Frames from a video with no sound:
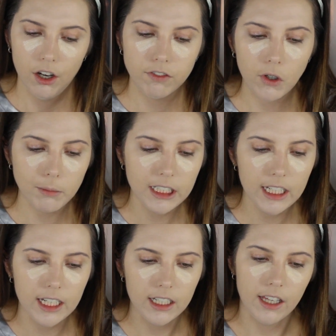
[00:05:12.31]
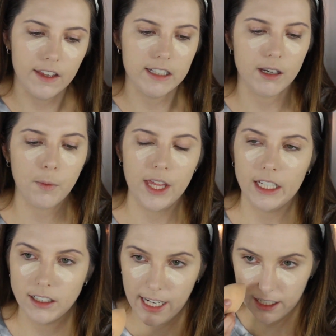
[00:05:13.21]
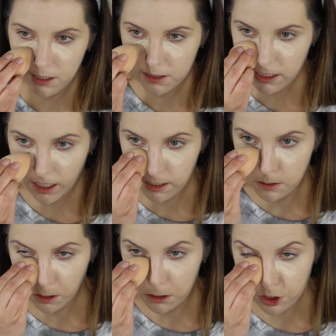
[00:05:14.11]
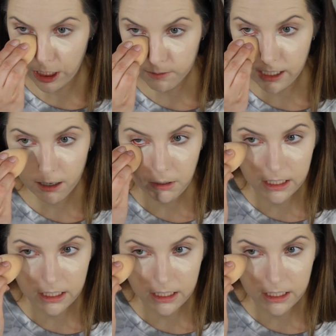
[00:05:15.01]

formula than something like the Tarte Shape Tape,